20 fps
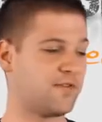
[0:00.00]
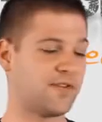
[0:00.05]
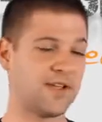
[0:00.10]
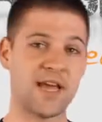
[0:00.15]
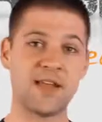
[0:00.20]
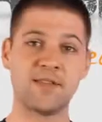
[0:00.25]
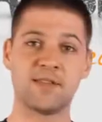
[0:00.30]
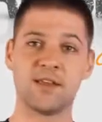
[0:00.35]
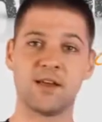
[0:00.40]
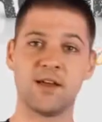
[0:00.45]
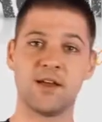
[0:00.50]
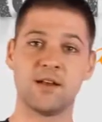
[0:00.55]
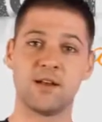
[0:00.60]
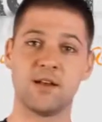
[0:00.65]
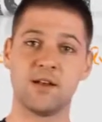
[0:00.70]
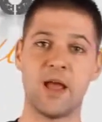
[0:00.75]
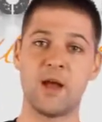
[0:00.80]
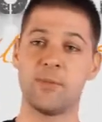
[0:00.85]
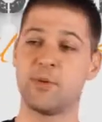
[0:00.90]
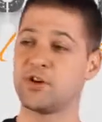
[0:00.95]
forget
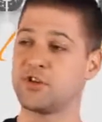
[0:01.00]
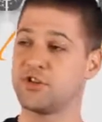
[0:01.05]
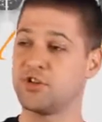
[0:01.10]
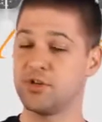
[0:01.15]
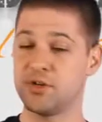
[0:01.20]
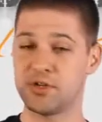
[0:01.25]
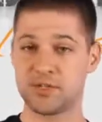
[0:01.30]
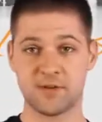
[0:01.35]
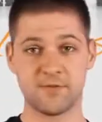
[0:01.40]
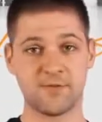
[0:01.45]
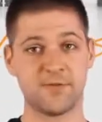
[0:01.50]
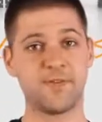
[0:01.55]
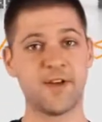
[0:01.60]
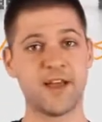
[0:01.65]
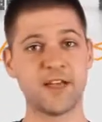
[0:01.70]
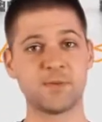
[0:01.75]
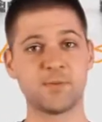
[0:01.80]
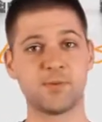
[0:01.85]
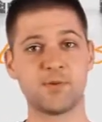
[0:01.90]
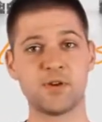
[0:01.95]
that Airbrush Tutors on
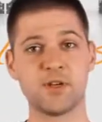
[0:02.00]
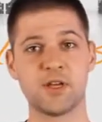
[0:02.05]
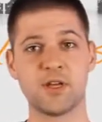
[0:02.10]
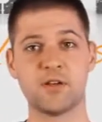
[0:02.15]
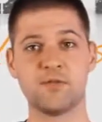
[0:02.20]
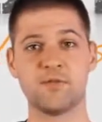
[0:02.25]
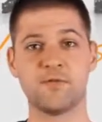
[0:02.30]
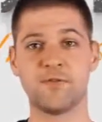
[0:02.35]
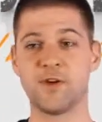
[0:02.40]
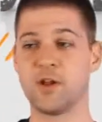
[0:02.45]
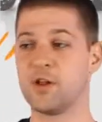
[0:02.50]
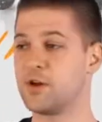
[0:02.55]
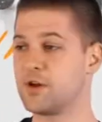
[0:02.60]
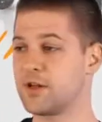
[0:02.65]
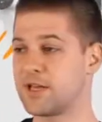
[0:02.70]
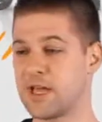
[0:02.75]
Facebook you can follow,